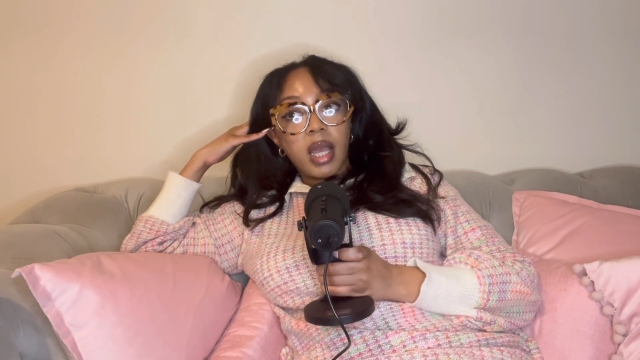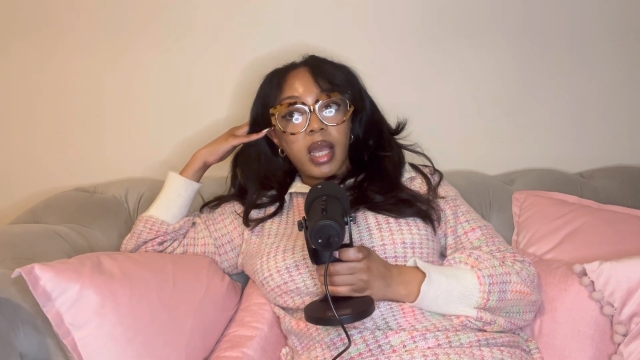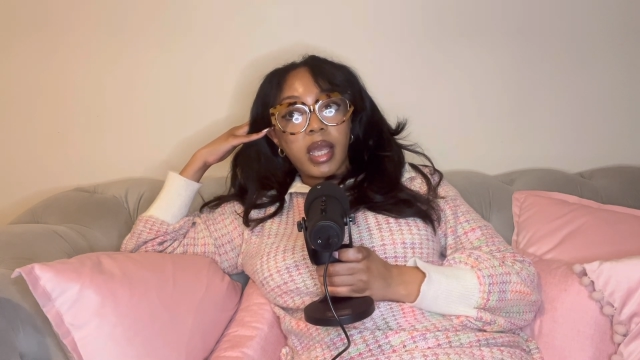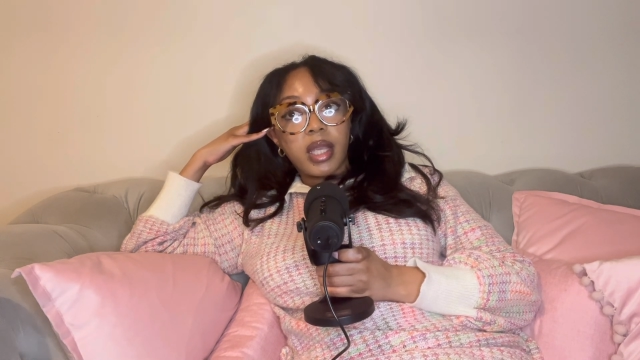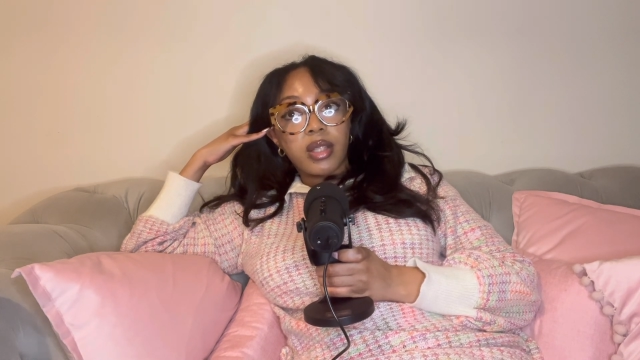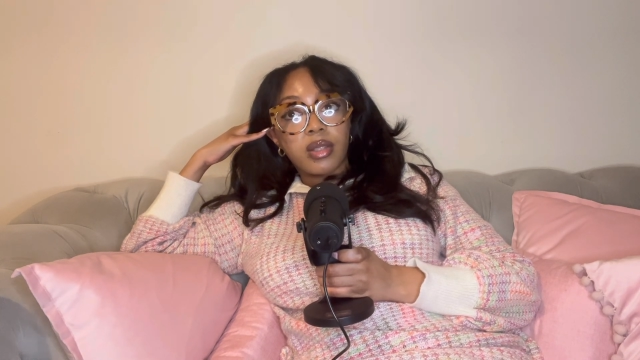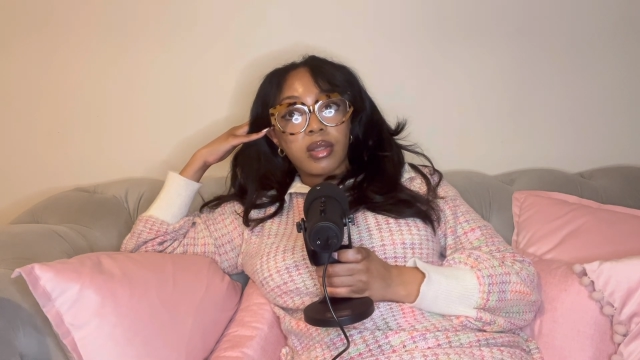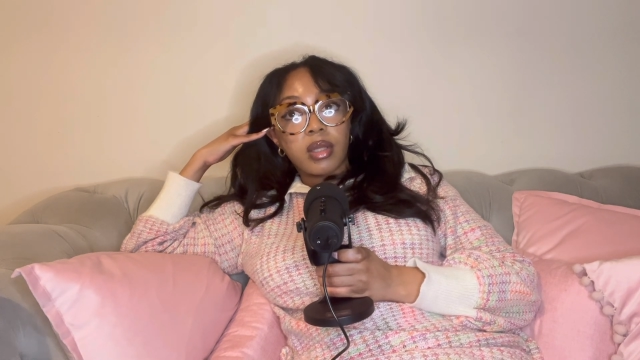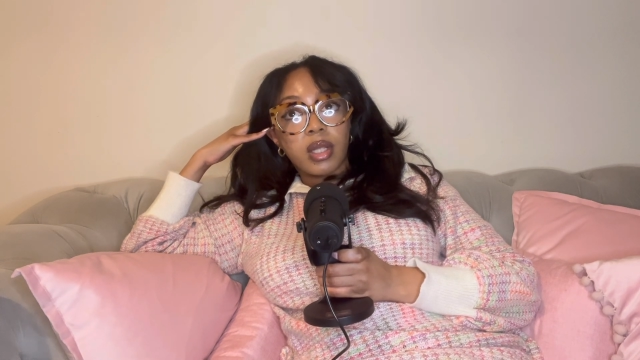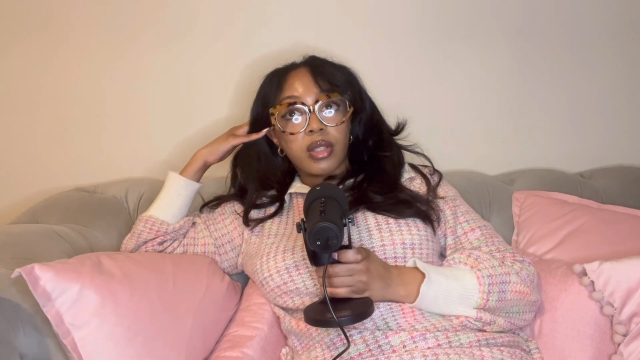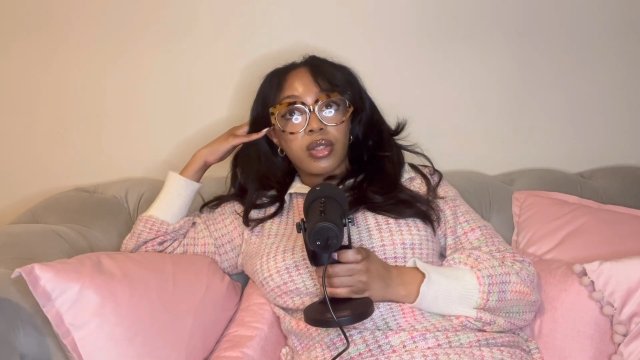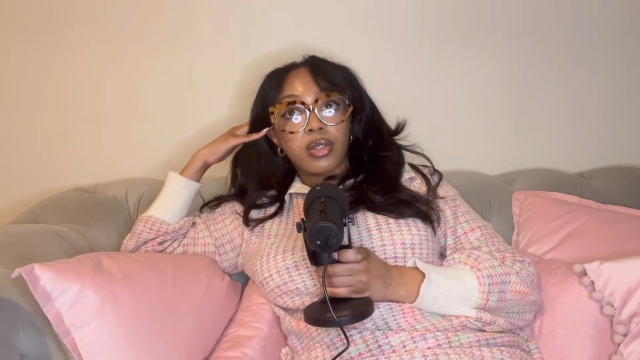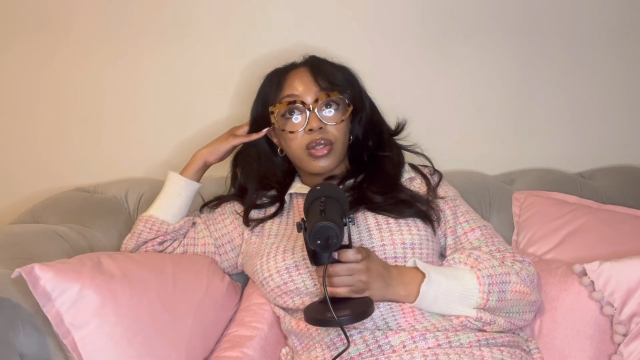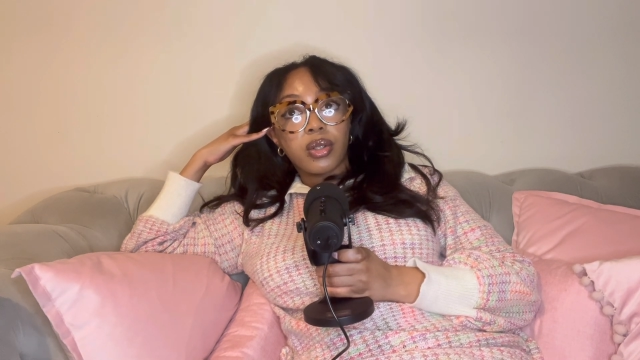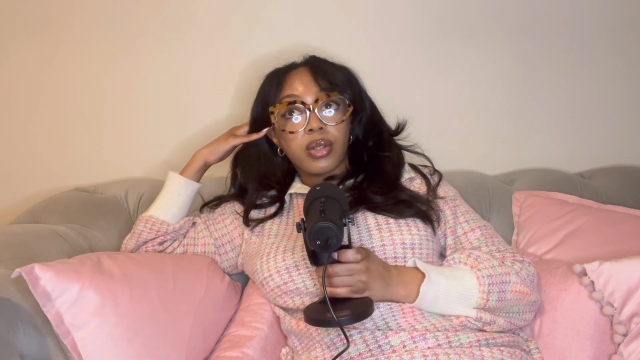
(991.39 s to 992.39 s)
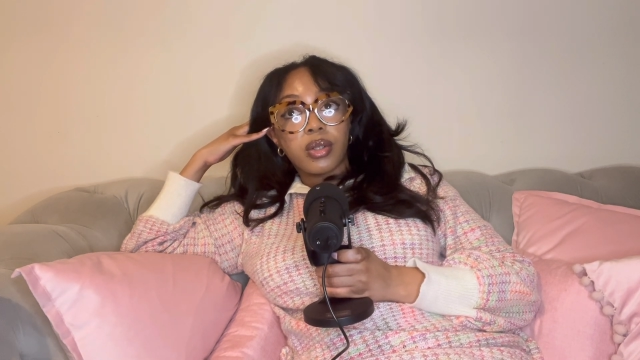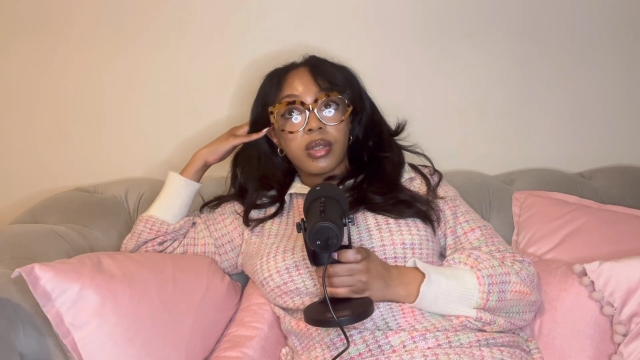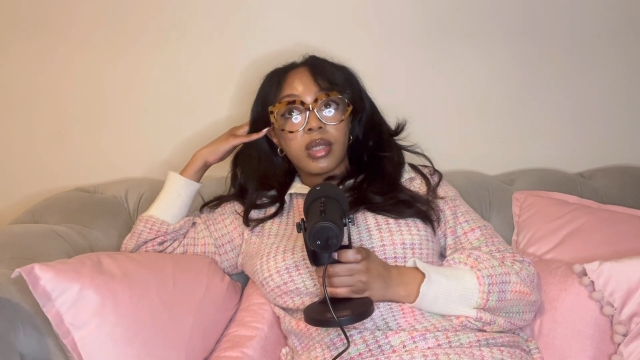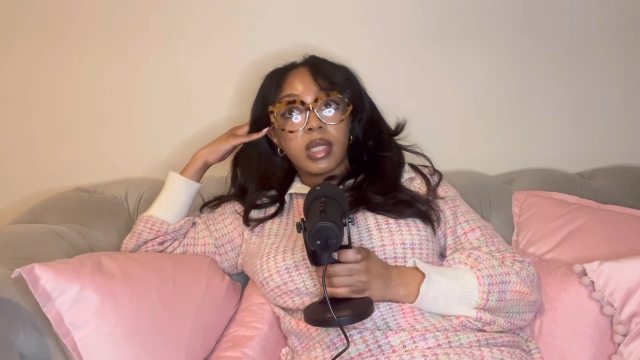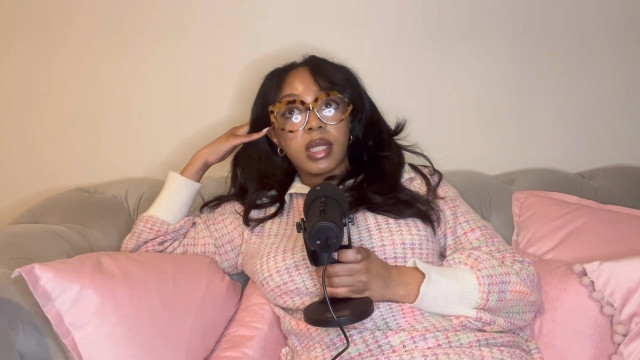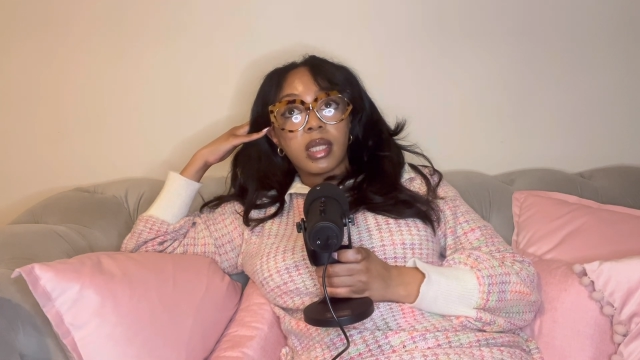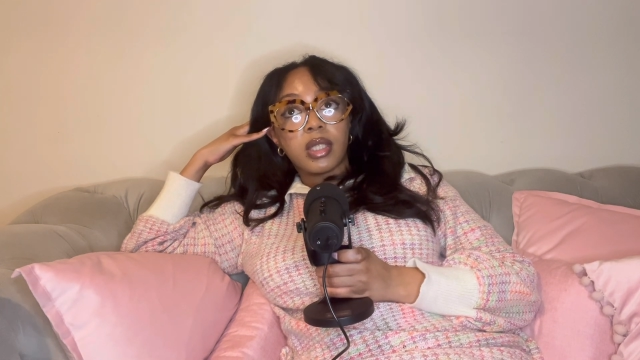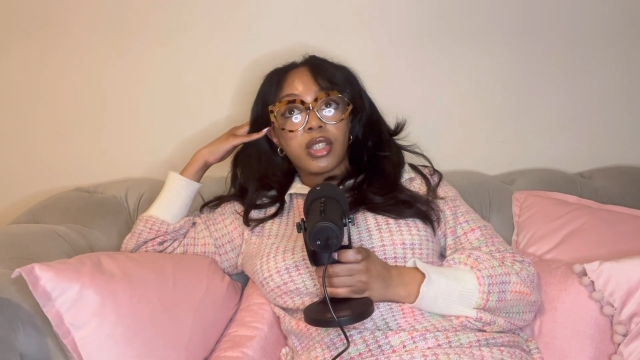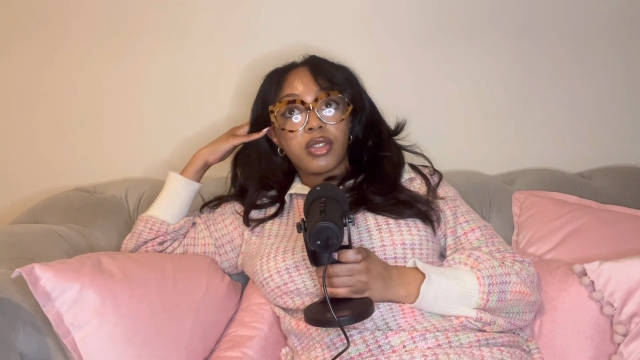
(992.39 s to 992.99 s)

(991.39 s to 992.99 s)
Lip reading: a surge in